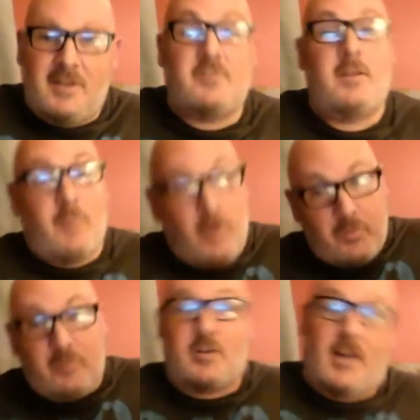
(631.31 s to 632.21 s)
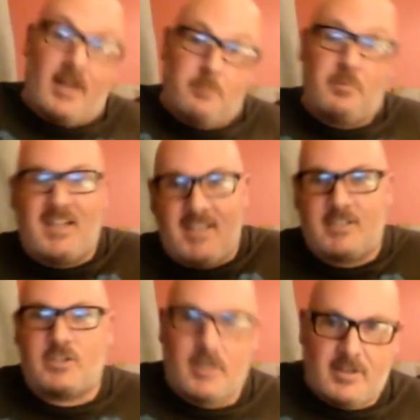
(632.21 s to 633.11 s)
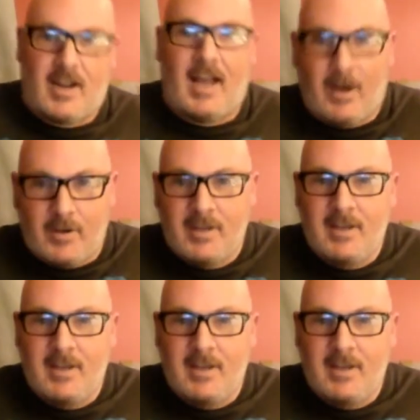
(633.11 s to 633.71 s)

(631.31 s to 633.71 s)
and they both were trying to beat each other out.